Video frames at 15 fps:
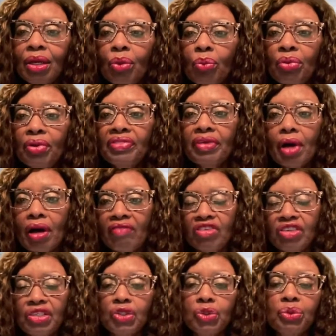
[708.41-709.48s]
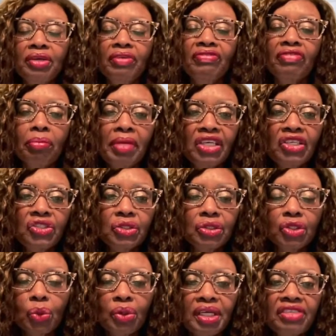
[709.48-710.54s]
with confidential information.
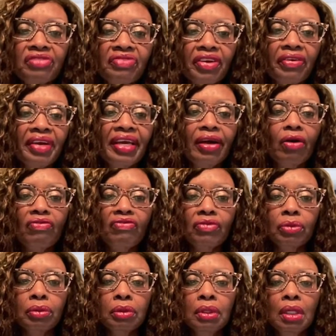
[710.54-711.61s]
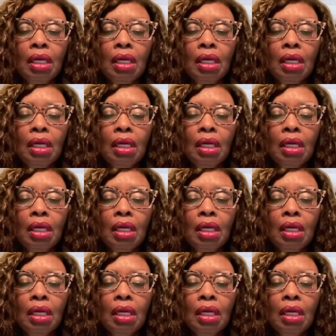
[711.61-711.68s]
So it is very helpful.